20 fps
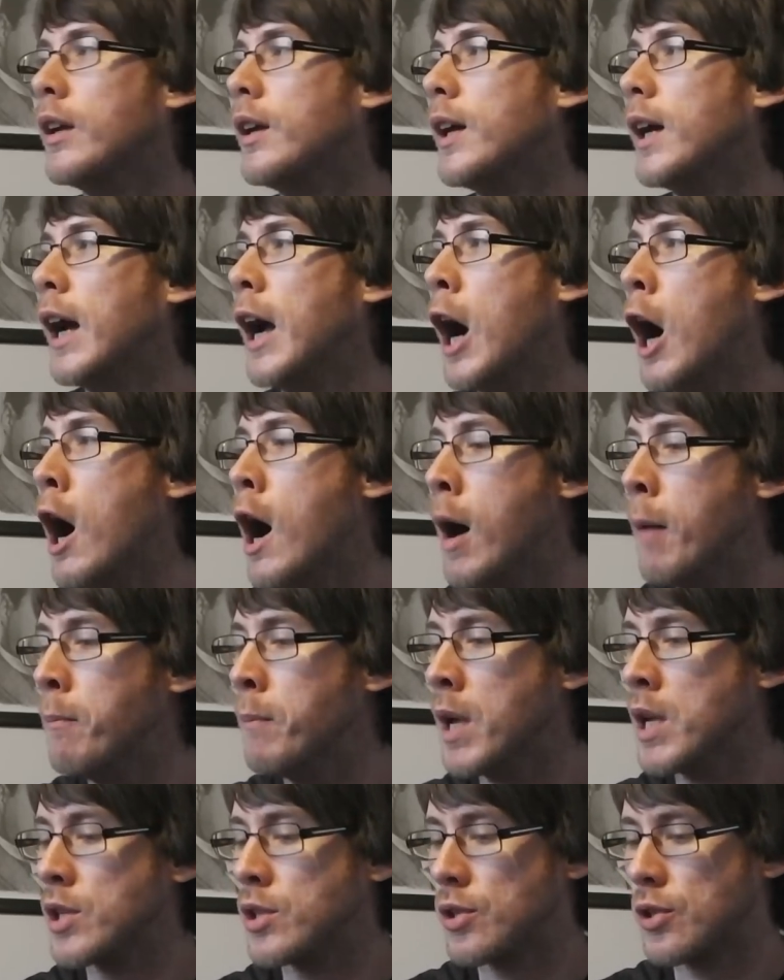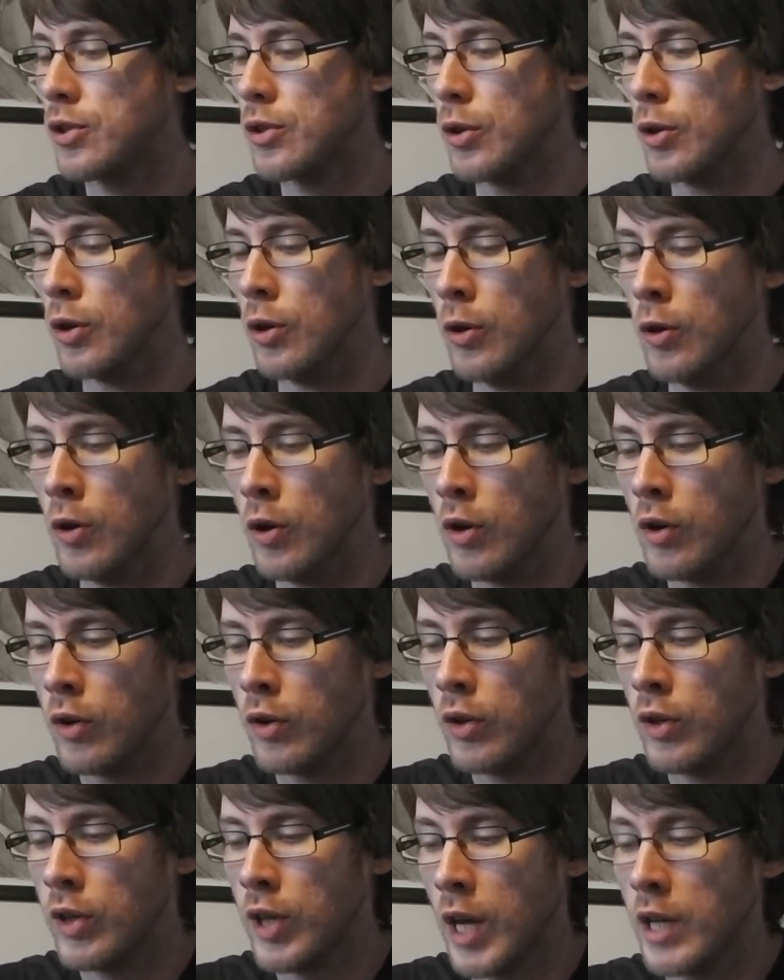Um, so
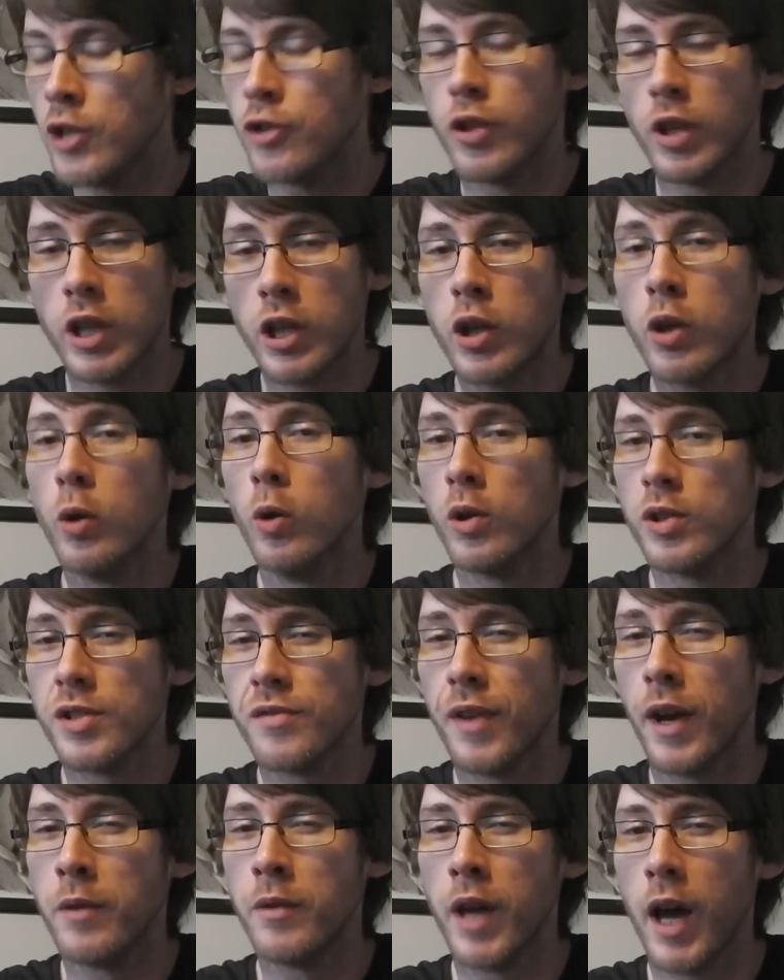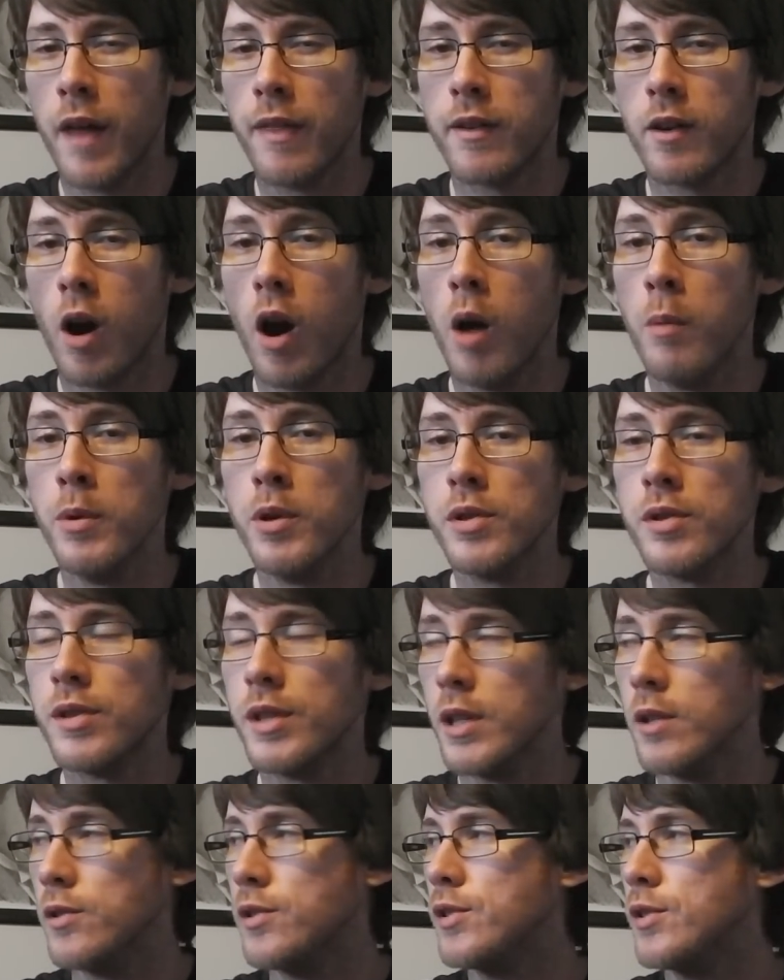and it's really cool because I found that at the car boot
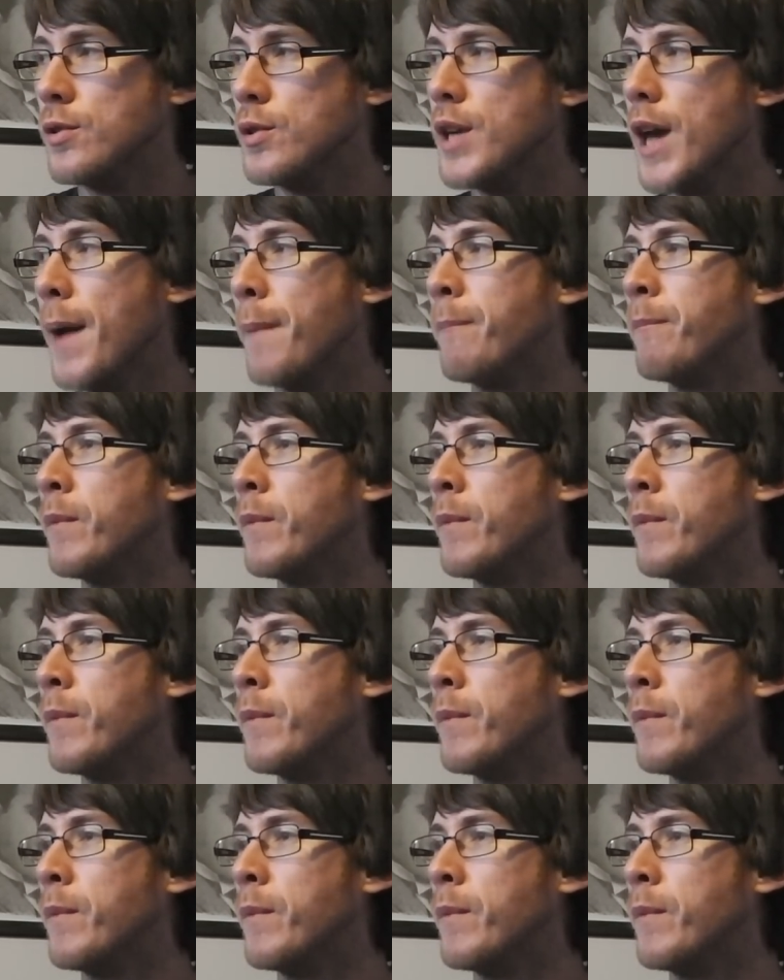sales. So yeah,